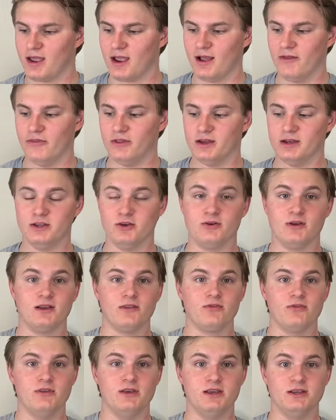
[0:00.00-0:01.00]
And then you
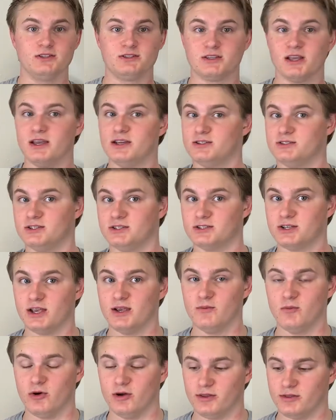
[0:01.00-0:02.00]
get the stays the
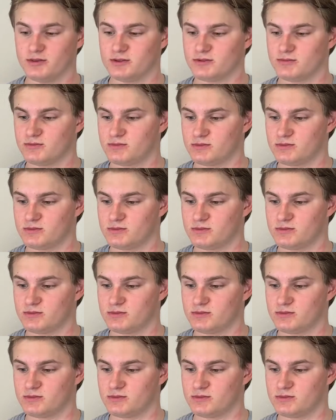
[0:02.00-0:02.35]
same with